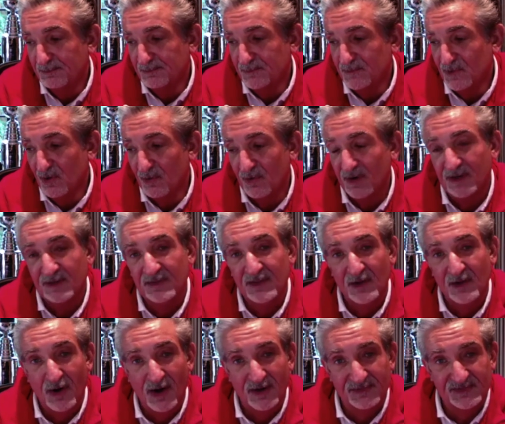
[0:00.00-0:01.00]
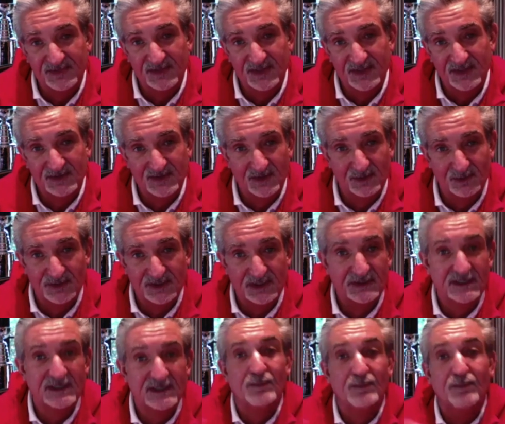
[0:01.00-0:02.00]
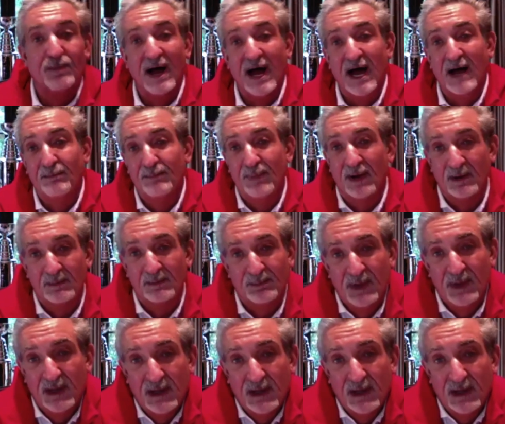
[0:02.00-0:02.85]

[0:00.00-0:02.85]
during the off season with the little pop-up